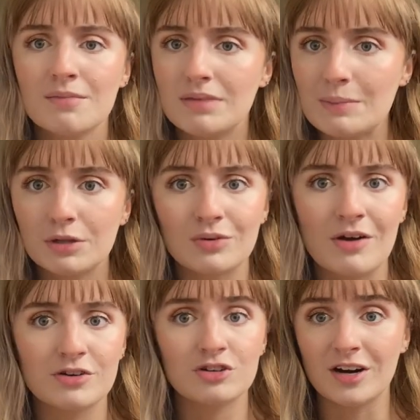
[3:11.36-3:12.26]
people around
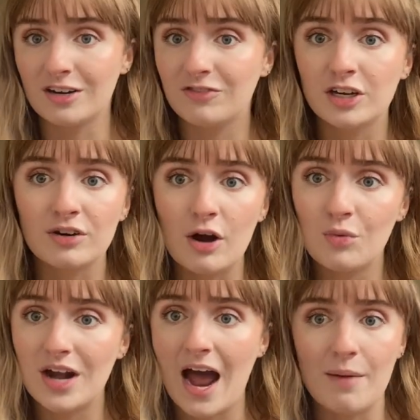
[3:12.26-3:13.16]
her trying to figure out
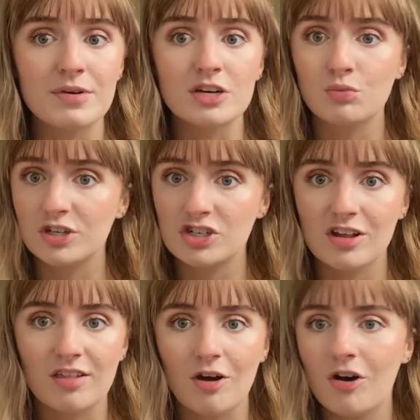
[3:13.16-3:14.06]
what happened, what she
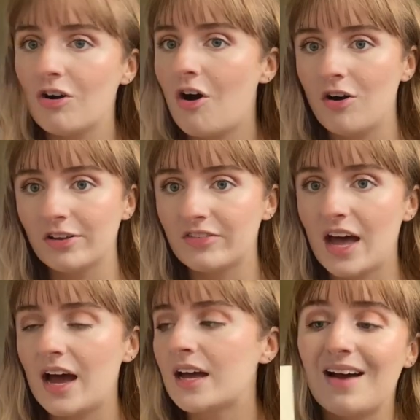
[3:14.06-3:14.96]
saw, all of
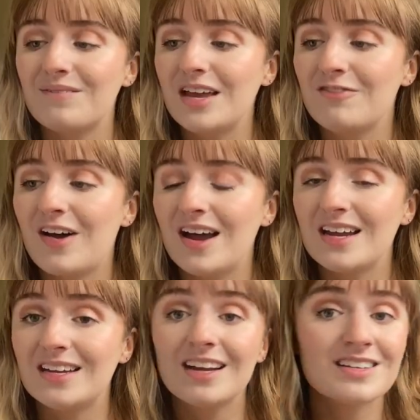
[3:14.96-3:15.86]
that. If I
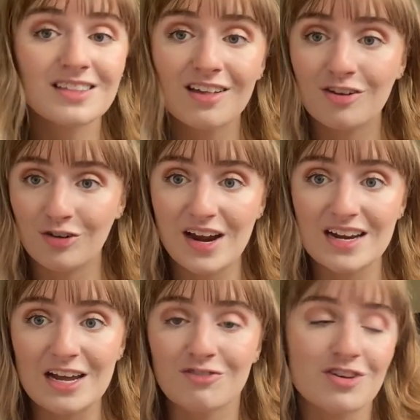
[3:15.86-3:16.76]
get to this, great.
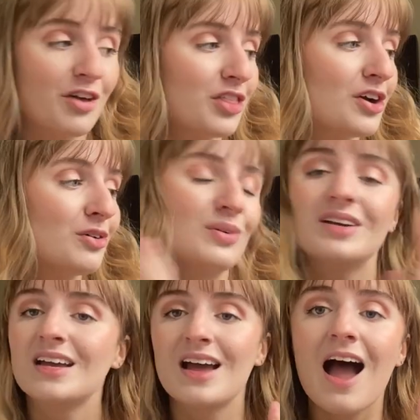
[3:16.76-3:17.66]
If not though,
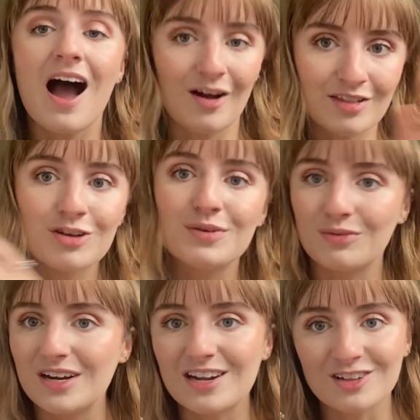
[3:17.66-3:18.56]
I'll still be
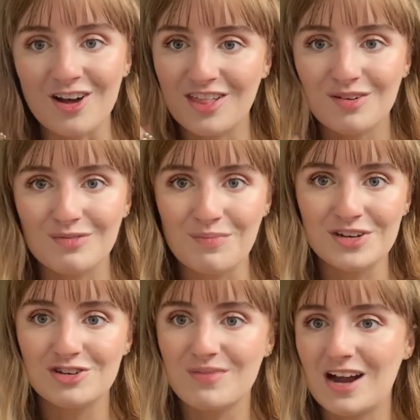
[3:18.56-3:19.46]
reading a lot, so I won't be
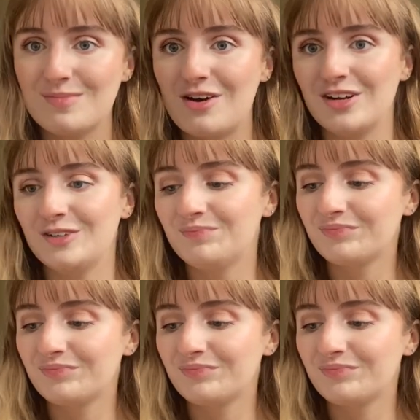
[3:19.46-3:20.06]
too mad about it.